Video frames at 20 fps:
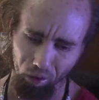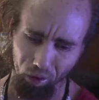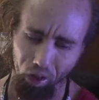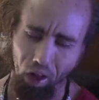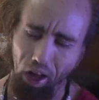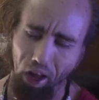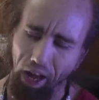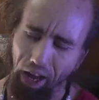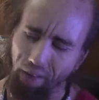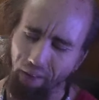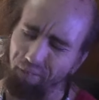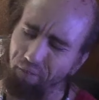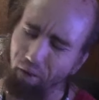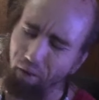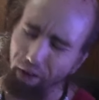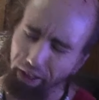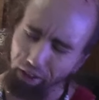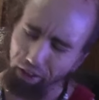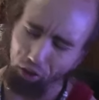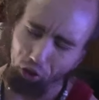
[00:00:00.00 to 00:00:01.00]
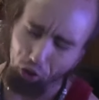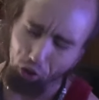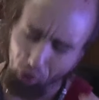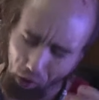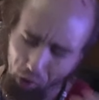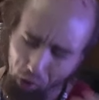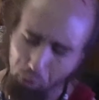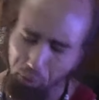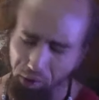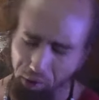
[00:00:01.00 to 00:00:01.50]
and putting
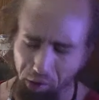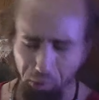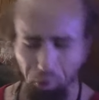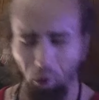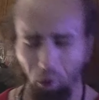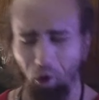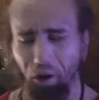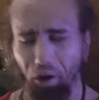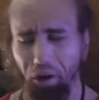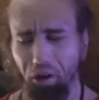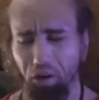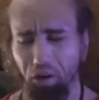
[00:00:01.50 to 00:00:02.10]
good people in?